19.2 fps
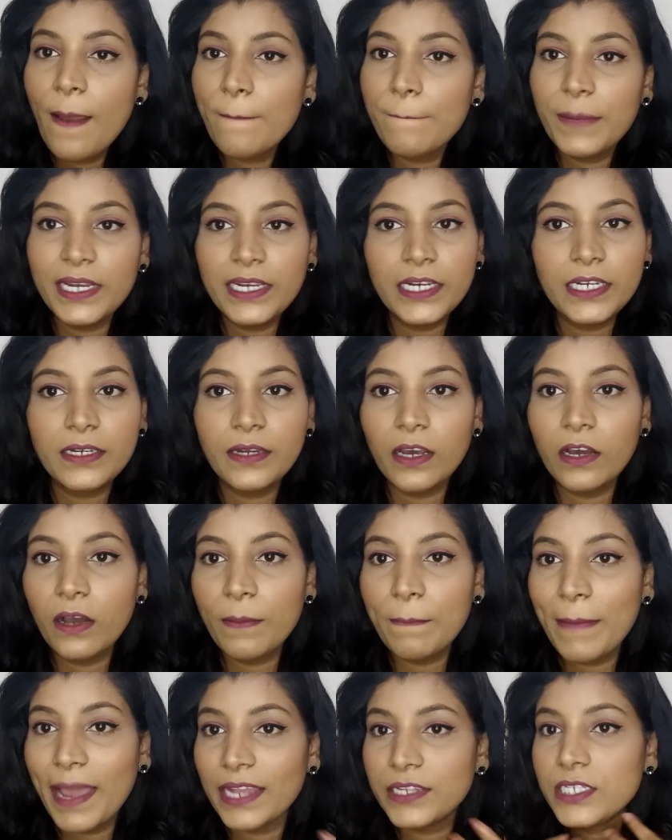but it
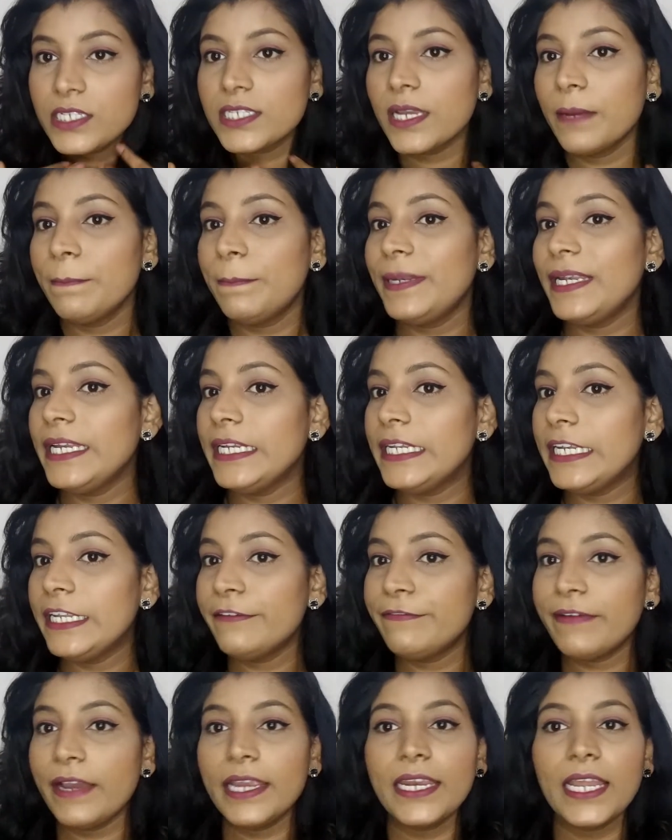uh, matches completely
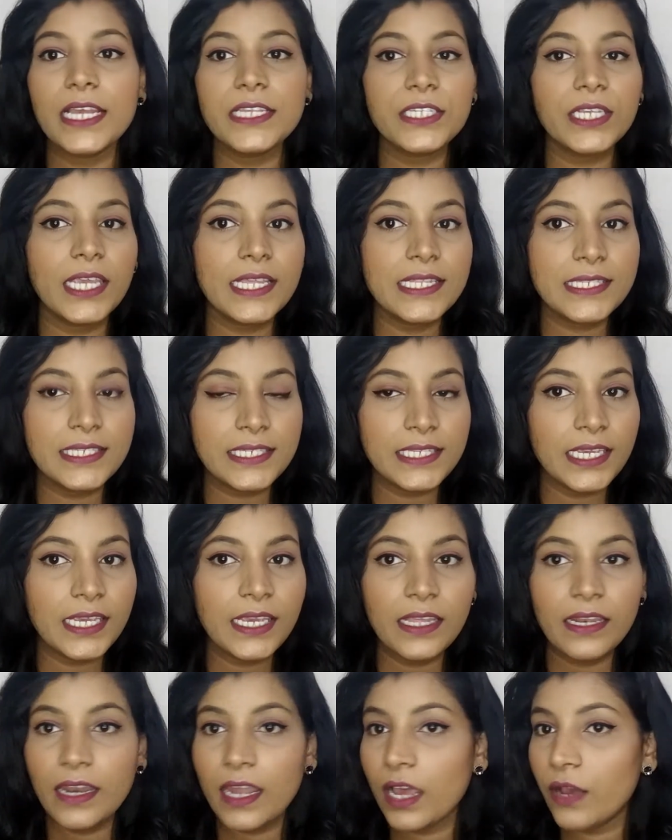fine as you can
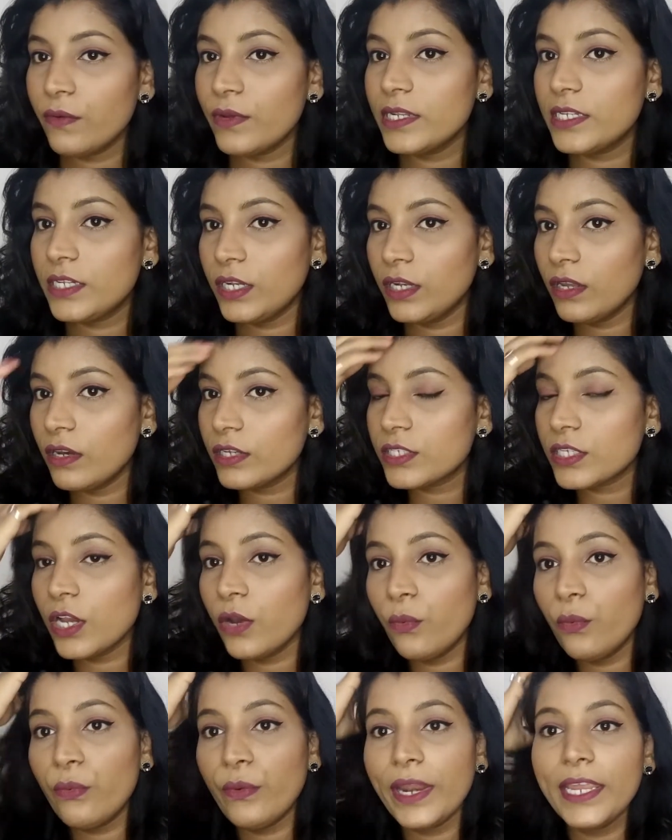see now it looks
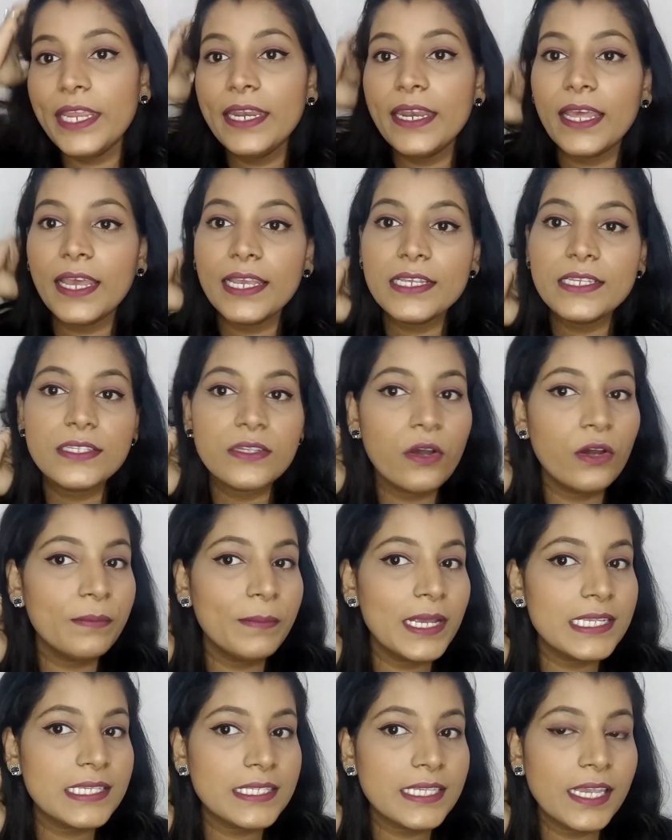uh, very nice on
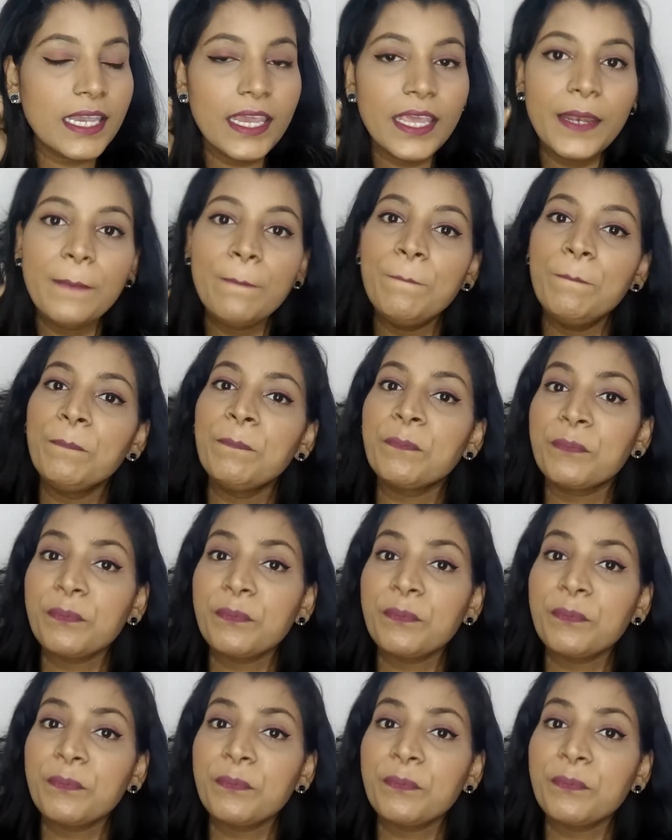my skin